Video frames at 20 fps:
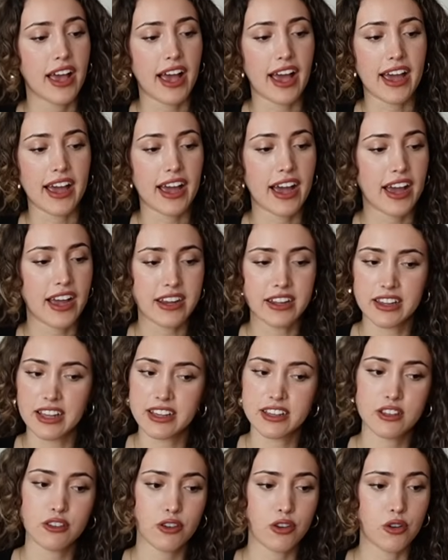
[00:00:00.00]
I had
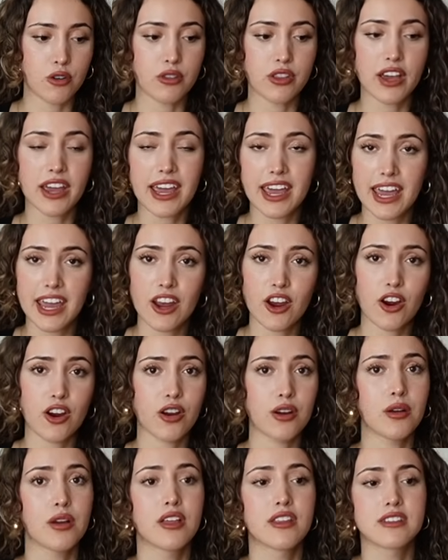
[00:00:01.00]
the
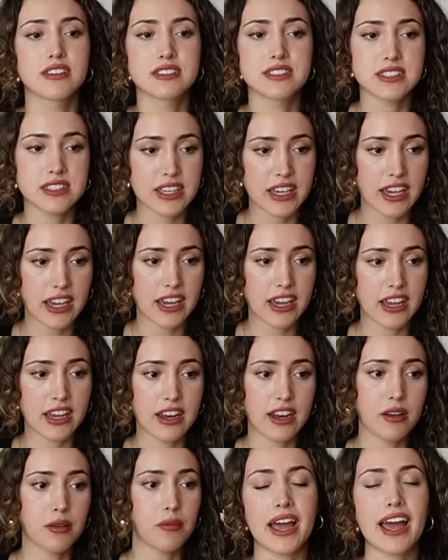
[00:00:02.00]
hair, the
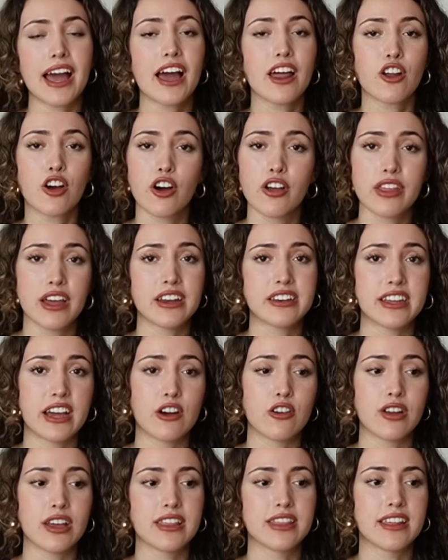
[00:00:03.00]
skin. I had all that
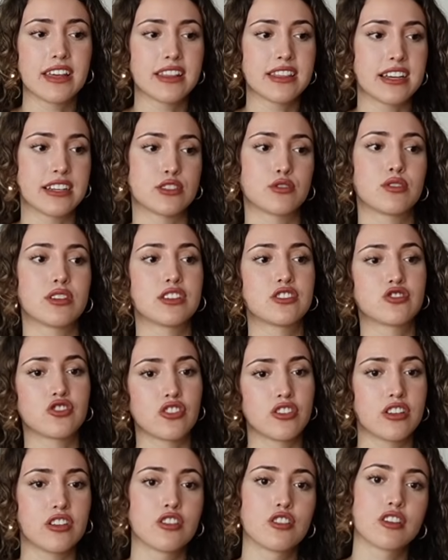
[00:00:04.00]
down, and then that's when I
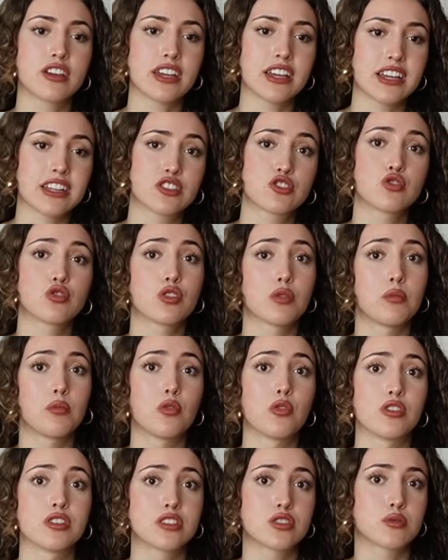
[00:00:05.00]
started looking into the
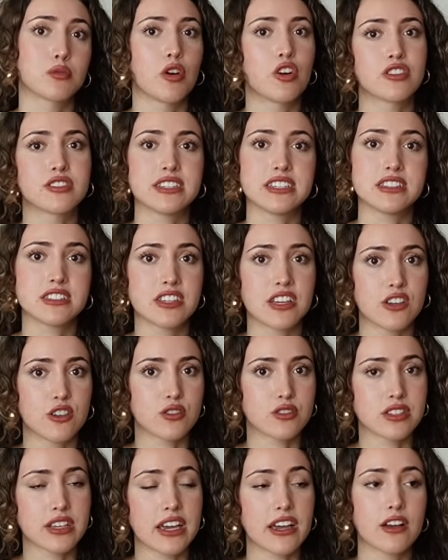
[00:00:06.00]
more small
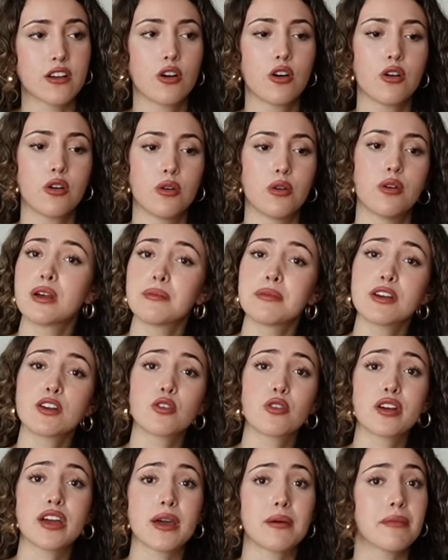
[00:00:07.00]
details, like, oh, let me
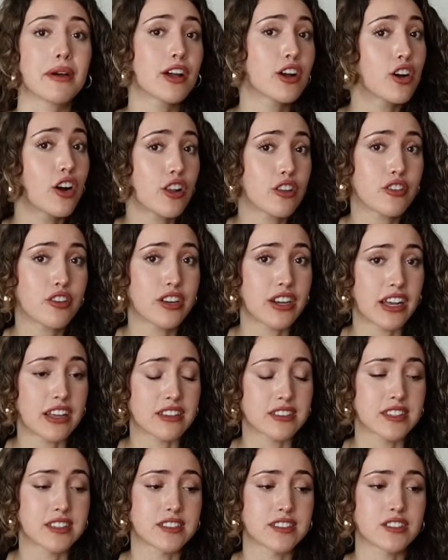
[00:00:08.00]
go get my color
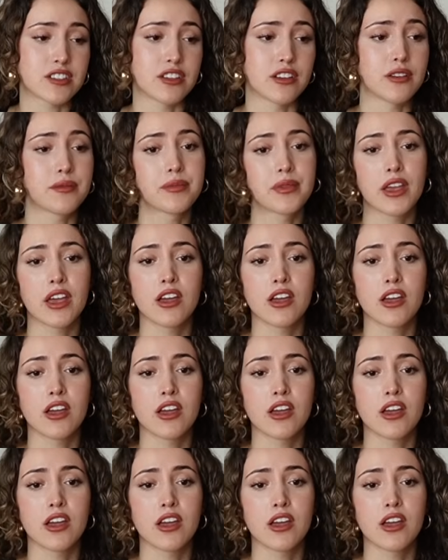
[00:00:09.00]
analysis done.